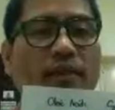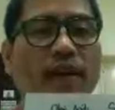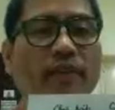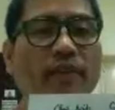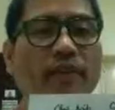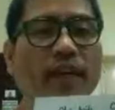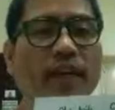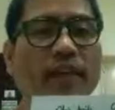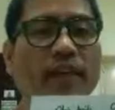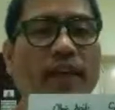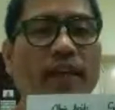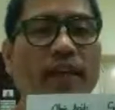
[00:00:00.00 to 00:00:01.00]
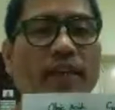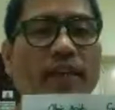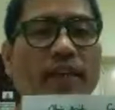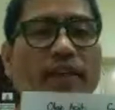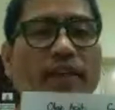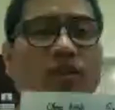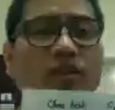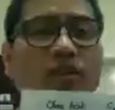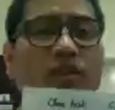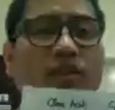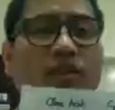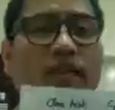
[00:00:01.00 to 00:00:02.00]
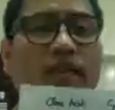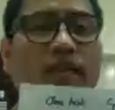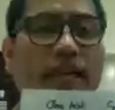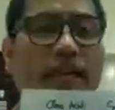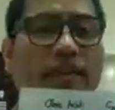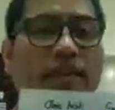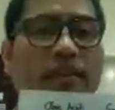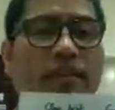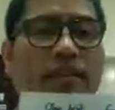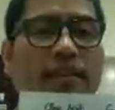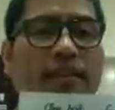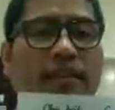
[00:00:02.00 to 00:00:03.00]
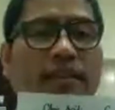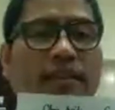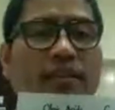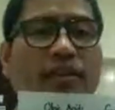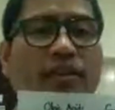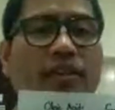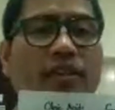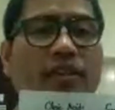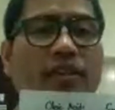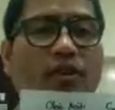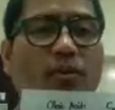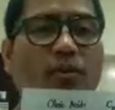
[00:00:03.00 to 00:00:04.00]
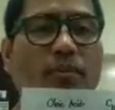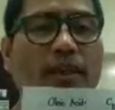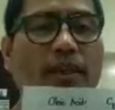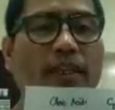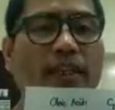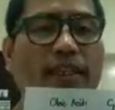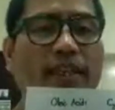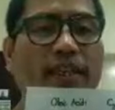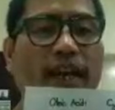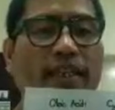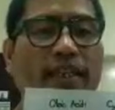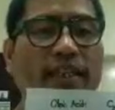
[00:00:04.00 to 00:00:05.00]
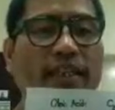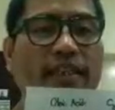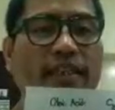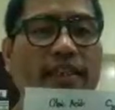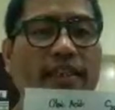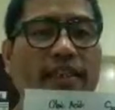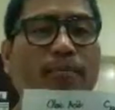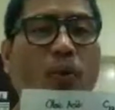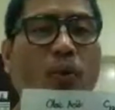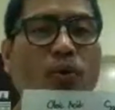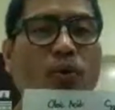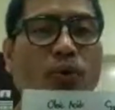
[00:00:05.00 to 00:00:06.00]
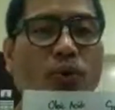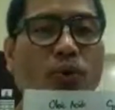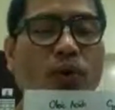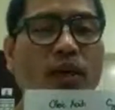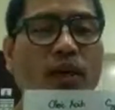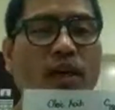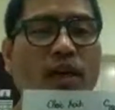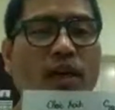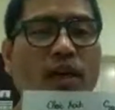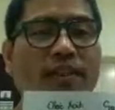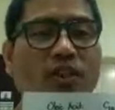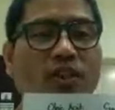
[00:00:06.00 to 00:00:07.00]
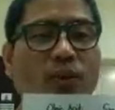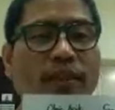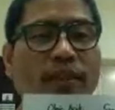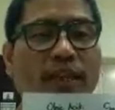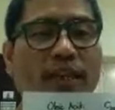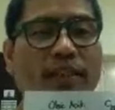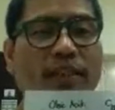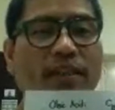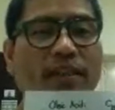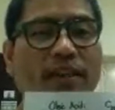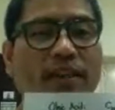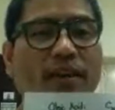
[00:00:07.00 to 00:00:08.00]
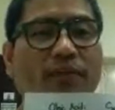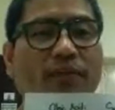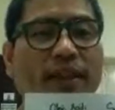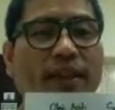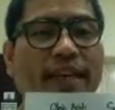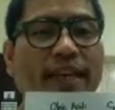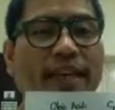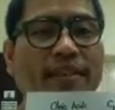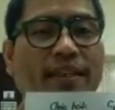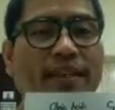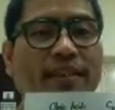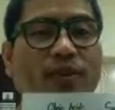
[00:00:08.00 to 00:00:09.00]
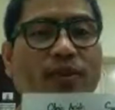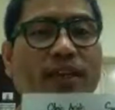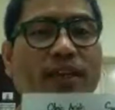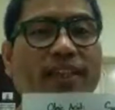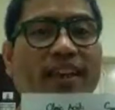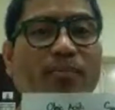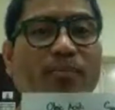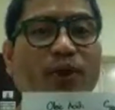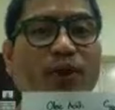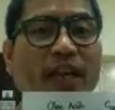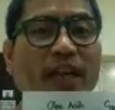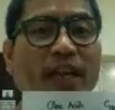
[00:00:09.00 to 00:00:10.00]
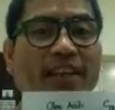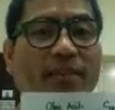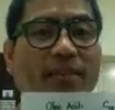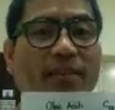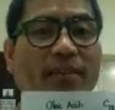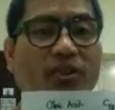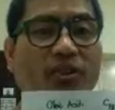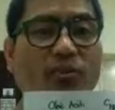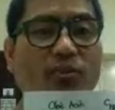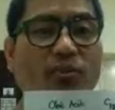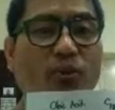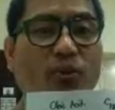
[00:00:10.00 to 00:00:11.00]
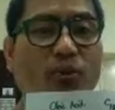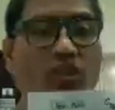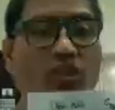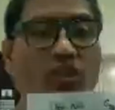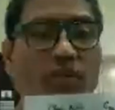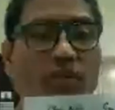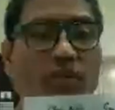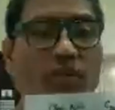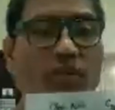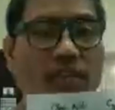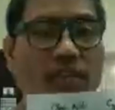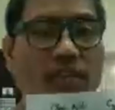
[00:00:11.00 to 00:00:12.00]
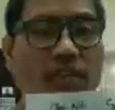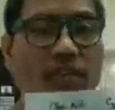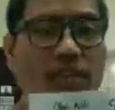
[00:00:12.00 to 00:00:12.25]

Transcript: seven, eight, nine, nine. So there's a double bond in the nine in the mono unsaturated fatty acids. In number nine carbon atoms, you put the double bond.